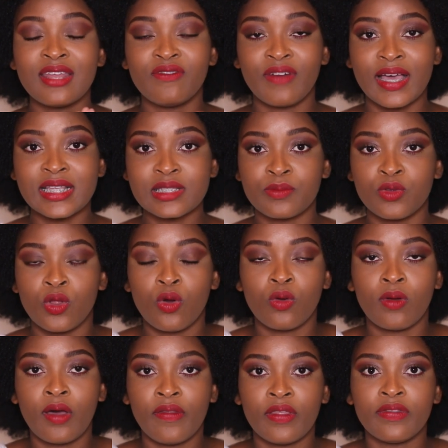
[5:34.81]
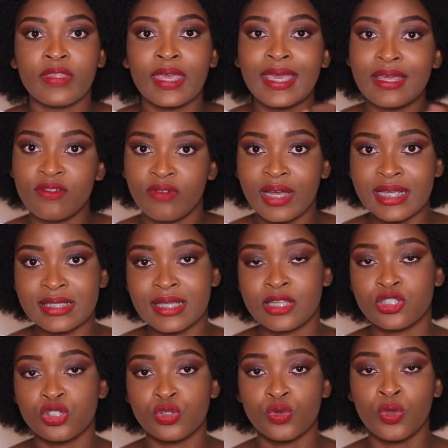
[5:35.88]
advisable or rather they advise
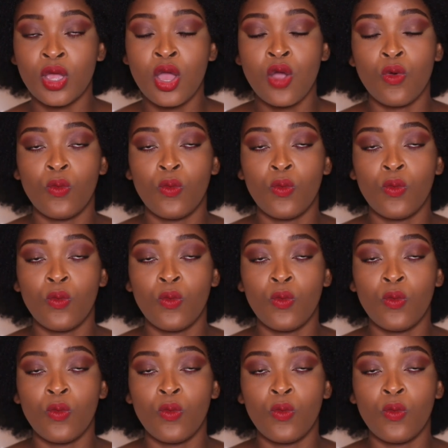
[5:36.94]
that you